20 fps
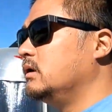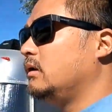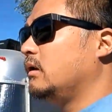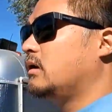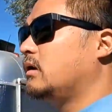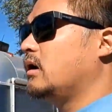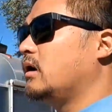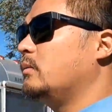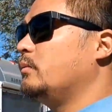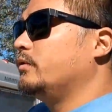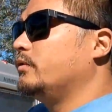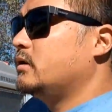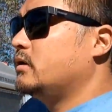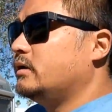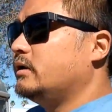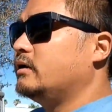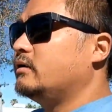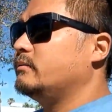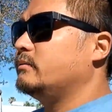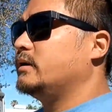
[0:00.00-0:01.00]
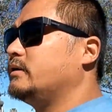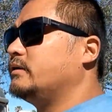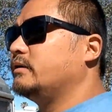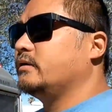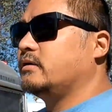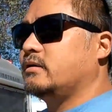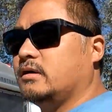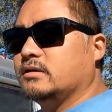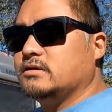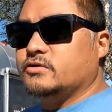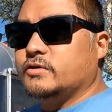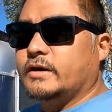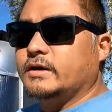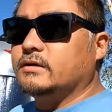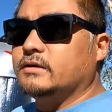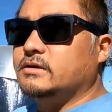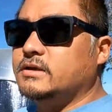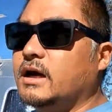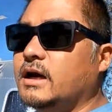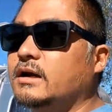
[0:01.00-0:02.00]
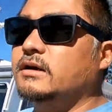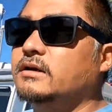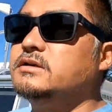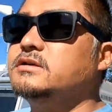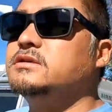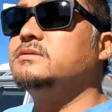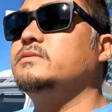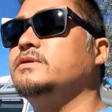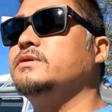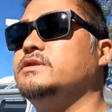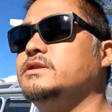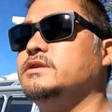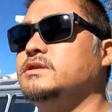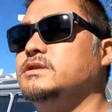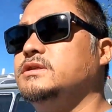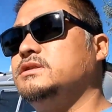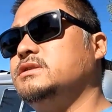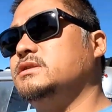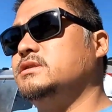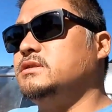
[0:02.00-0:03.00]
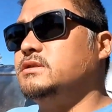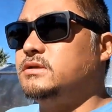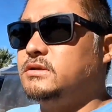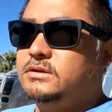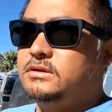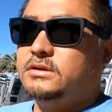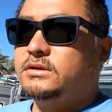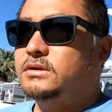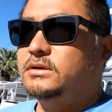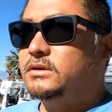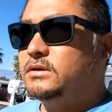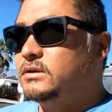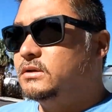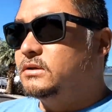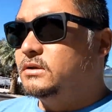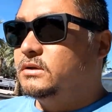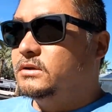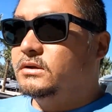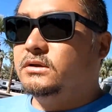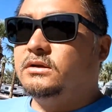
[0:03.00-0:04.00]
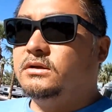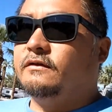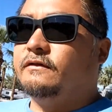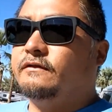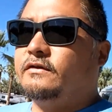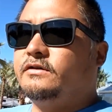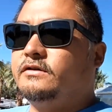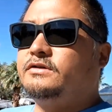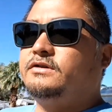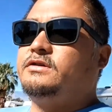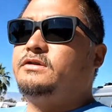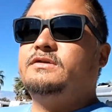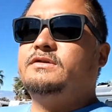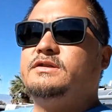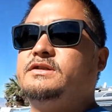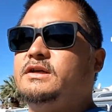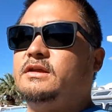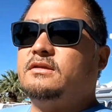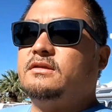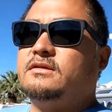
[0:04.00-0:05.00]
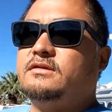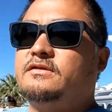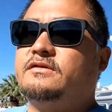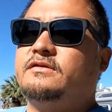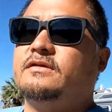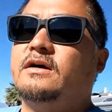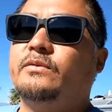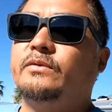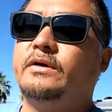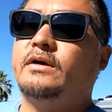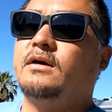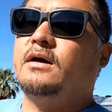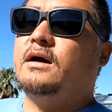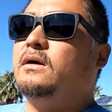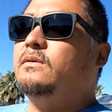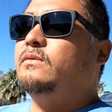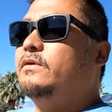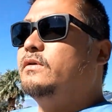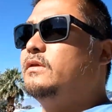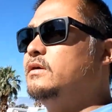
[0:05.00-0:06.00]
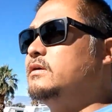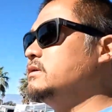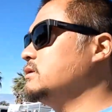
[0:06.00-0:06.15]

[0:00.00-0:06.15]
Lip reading: They come with Goodyear Marathon trailer tires, which is the first two sets that we got were